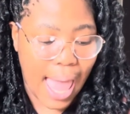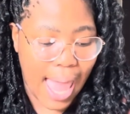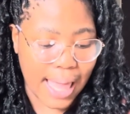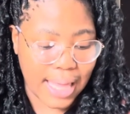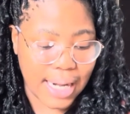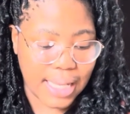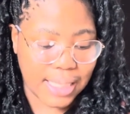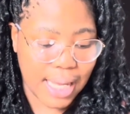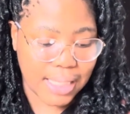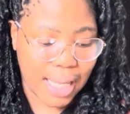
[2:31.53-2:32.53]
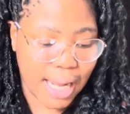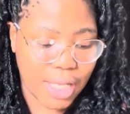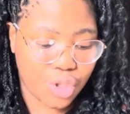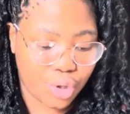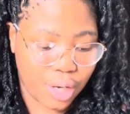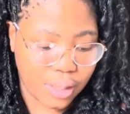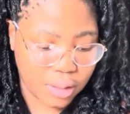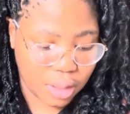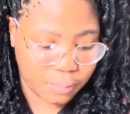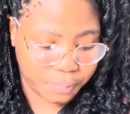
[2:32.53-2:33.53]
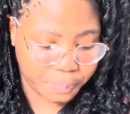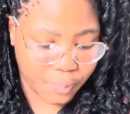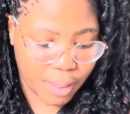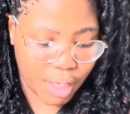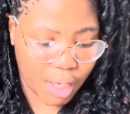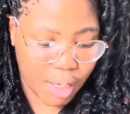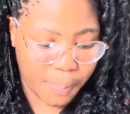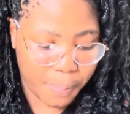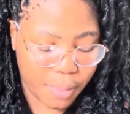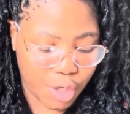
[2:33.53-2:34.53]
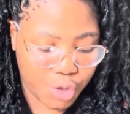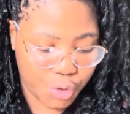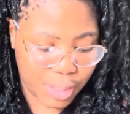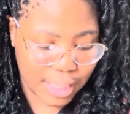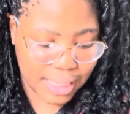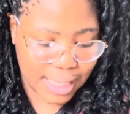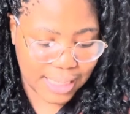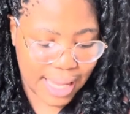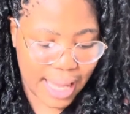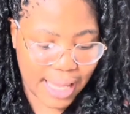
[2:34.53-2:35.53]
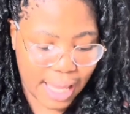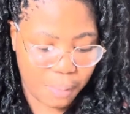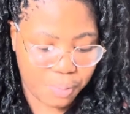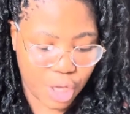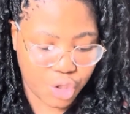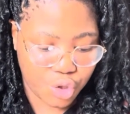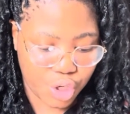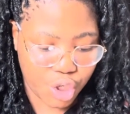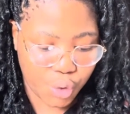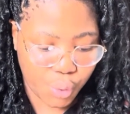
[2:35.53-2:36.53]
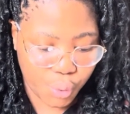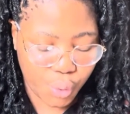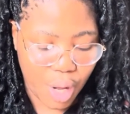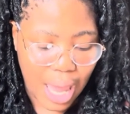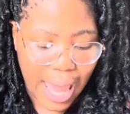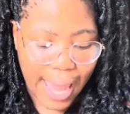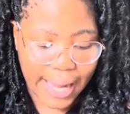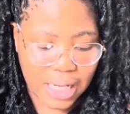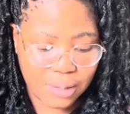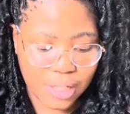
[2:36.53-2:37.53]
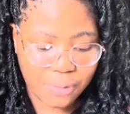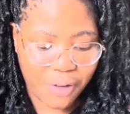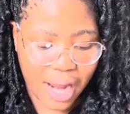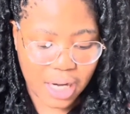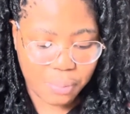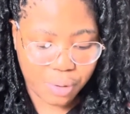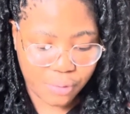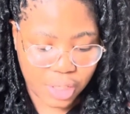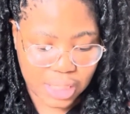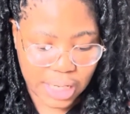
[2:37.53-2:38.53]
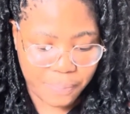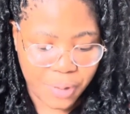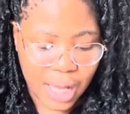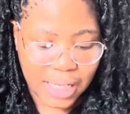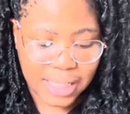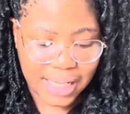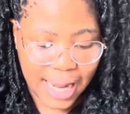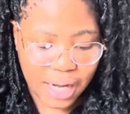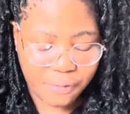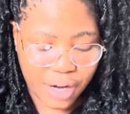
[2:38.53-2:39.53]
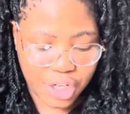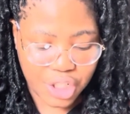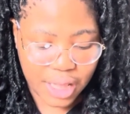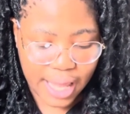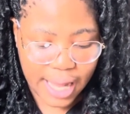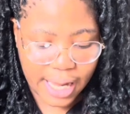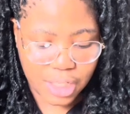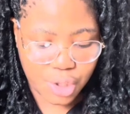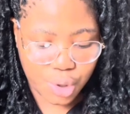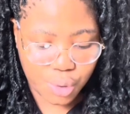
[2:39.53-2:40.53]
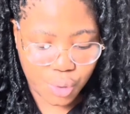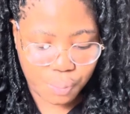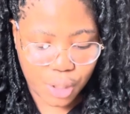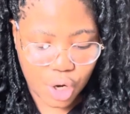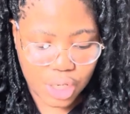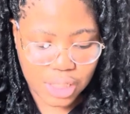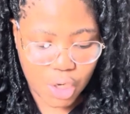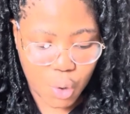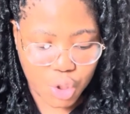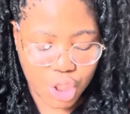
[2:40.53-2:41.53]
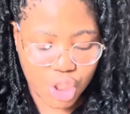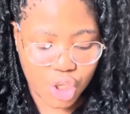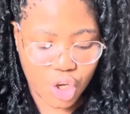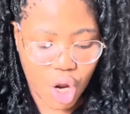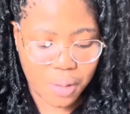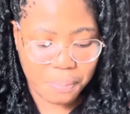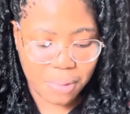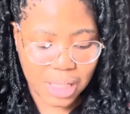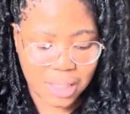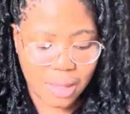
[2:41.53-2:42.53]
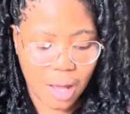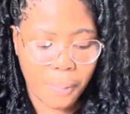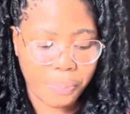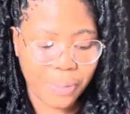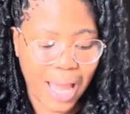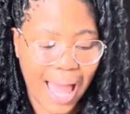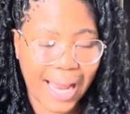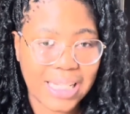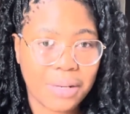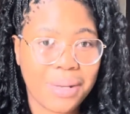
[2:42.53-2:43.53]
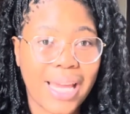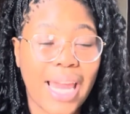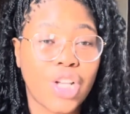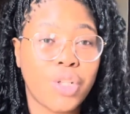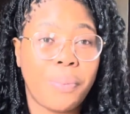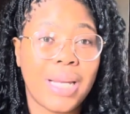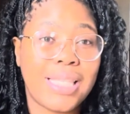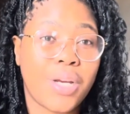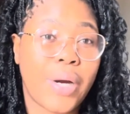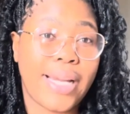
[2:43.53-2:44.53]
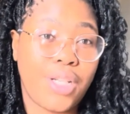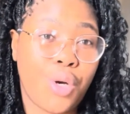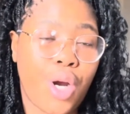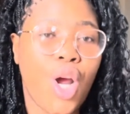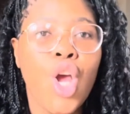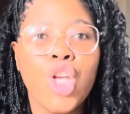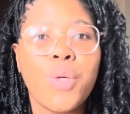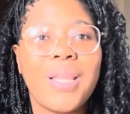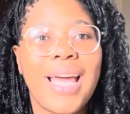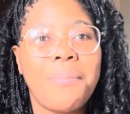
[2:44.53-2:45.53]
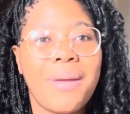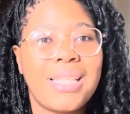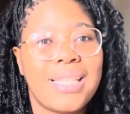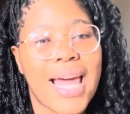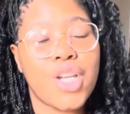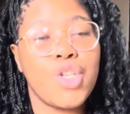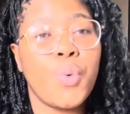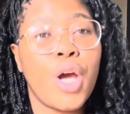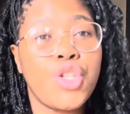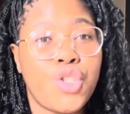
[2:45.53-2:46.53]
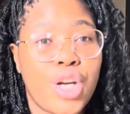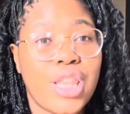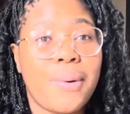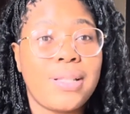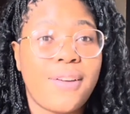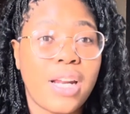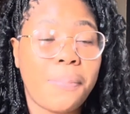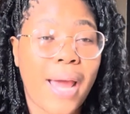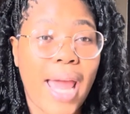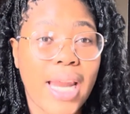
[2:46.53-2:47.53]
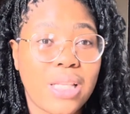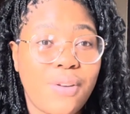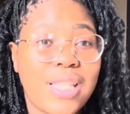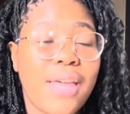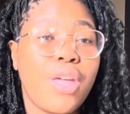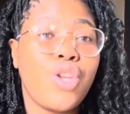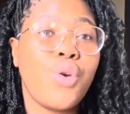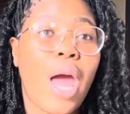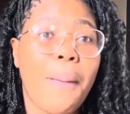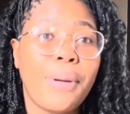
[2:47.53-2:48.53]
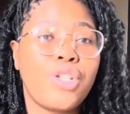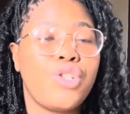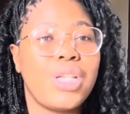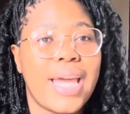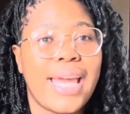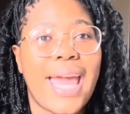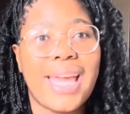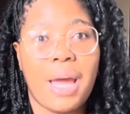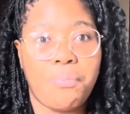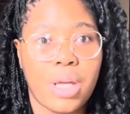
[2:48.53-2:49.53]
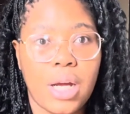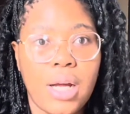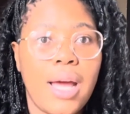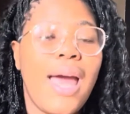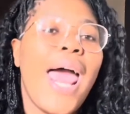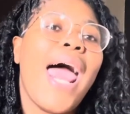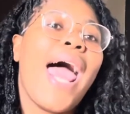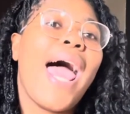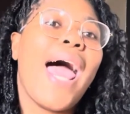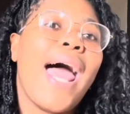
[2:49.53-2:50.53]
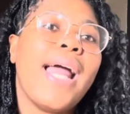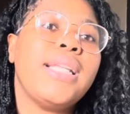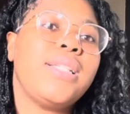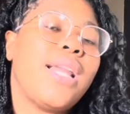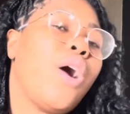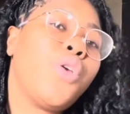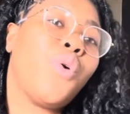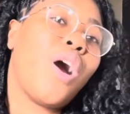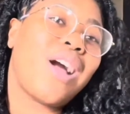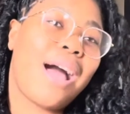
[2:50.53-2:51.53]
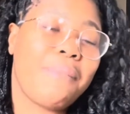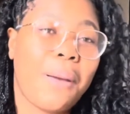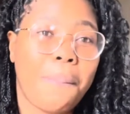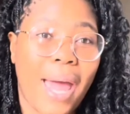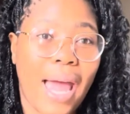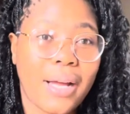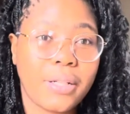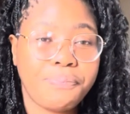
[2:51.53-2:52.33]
And then it says that a student, the student is a gap year student who NsFas funded previously, denied financial aid to because he or she did not meet the academic eligibility criteria. So what that means is that you were a student that was funded by NsFas and then you happened to take a gap year and now you are coming back,